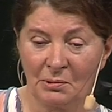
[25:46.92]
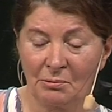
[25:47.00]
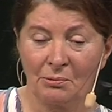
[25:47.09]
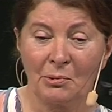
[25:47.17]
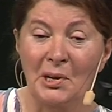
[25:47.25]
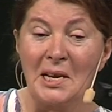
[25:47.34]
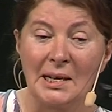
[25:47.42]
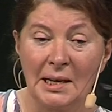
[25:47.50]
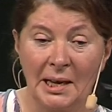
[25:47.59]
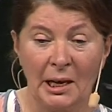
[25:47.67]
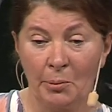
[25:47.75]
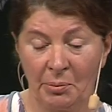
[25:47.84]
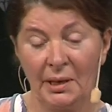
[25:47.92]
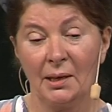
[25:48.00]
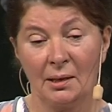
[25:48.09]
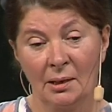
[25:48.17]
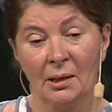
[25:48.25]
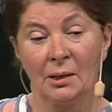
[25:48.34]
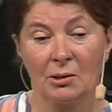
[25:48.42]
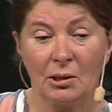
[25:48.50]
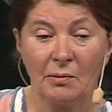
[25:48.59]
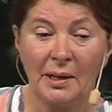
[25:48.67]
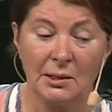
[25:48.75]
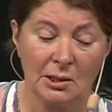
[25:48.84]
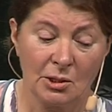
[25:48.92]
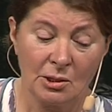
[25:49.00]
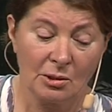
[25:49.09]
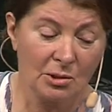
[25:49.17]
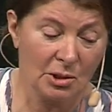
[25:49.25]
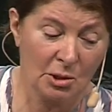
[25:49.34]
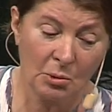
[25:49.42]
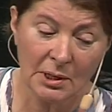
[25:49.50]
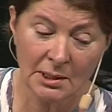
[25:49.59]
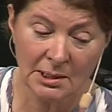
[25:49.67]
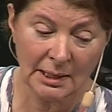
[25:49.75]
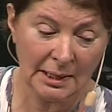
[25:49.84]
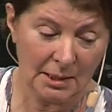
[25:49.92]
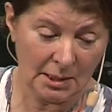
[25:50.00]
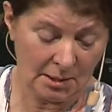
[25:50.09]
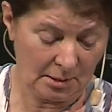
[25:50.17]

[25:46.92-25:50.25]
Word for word: really happy to have had the chance to work together.